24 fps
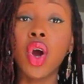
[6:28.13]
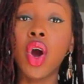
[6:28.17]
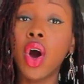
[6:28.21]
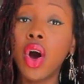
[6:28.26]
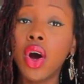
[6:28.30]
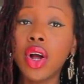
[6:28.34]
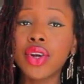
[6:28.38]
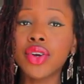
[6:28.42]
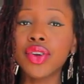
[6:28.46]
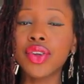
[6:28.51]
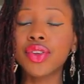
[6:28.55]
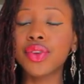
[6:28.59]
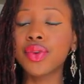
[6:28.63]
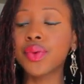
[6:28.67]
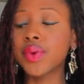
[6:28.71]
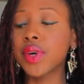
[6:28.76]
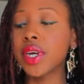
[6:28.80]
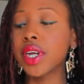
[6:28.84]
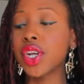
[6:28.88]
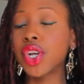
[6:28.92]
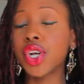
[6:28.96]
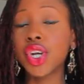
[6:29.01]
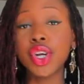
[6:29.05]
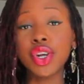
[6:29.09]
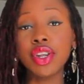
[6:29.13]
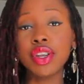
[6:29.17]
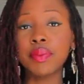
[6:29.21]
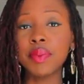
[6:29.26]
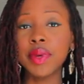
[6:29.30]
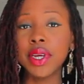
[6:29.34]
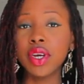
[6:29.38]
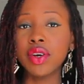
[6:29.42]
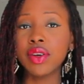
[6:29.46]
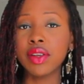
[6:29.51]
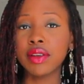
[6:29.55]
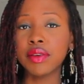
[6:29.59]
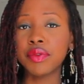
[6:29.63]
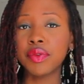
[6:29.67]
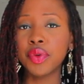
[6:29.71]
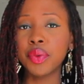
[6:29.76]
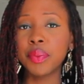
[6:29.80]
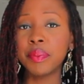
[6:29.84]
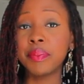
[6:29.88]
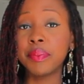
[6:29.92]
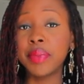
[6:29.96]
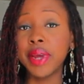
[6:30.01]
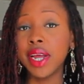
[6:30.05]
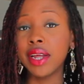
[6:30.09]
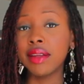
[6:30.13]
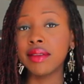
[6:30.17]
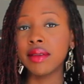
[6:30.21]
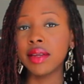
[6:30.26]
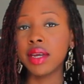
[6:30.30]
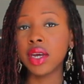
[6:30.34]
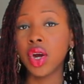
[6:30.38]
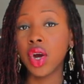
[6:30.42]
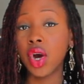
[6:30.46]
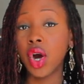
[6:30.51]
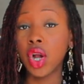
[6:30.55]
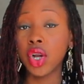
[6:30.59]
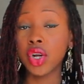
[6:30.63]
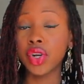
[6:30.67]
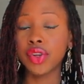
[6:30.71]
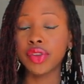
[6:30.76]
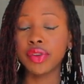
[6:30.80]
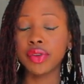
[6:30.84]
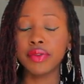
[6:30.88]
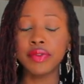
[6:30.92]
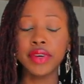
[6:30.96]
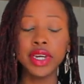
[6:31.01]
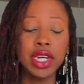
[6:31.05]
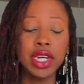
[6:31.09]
colors to it just because of the basic colors of